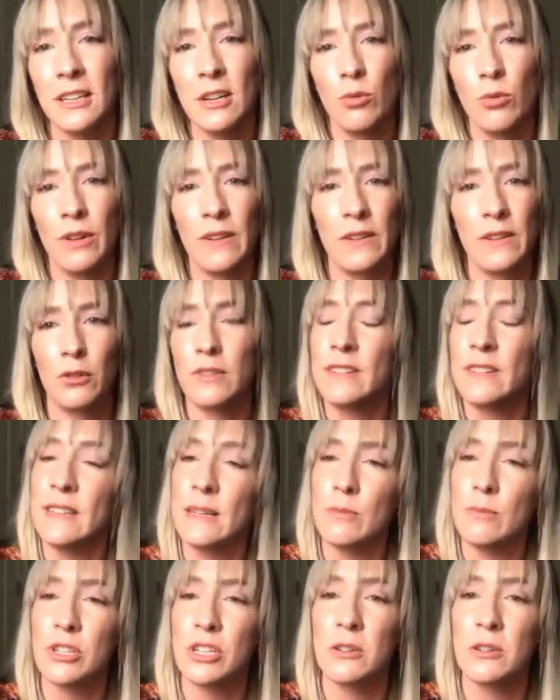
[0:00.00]
What does your
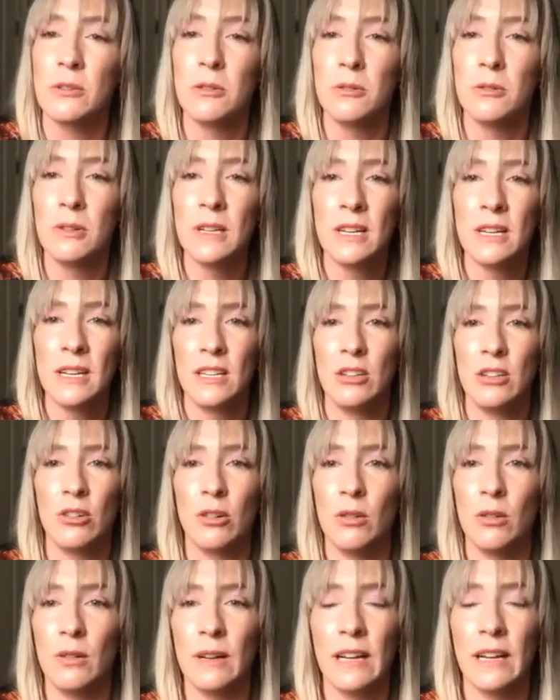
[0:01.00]
team do? You
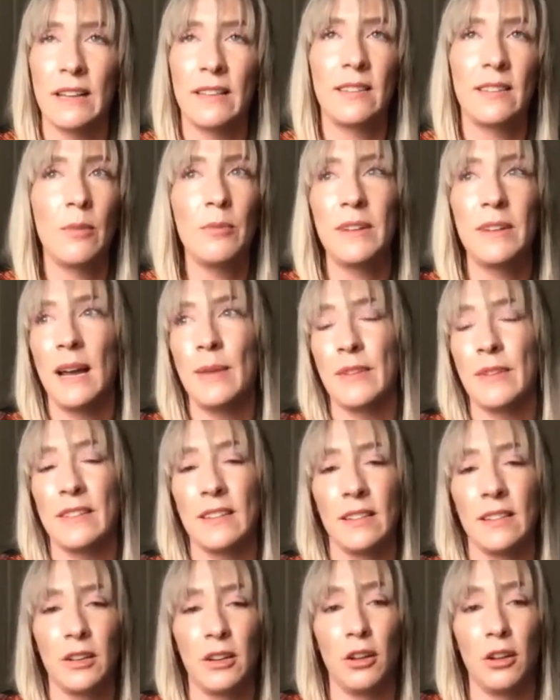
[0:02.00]
know, sometimes it's a
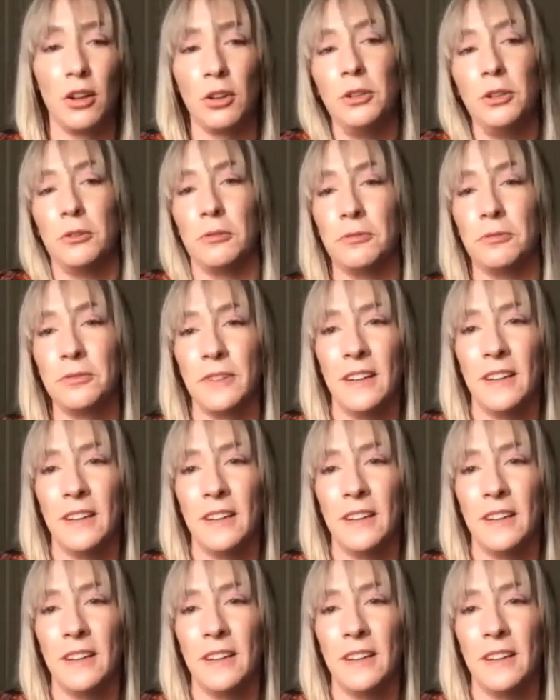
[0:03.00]
little aloof.